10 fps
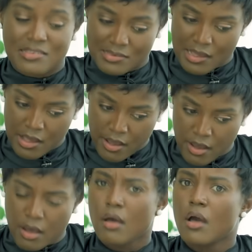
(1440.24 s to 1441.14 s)
has
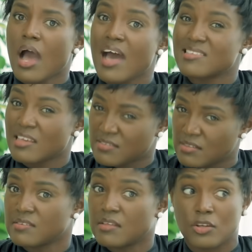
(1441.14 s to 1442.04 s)
uh, has
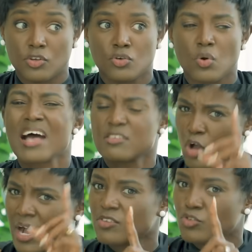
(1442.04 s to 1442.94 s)
assisted you, as yeah.
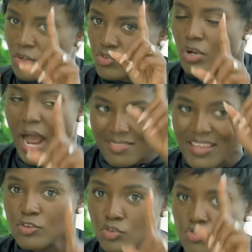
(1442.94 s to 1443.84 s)
long as you are,
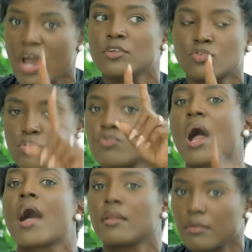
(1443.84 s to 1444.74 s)
and then you try to
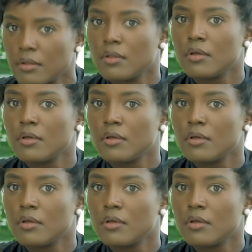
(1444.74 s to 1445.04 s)
run.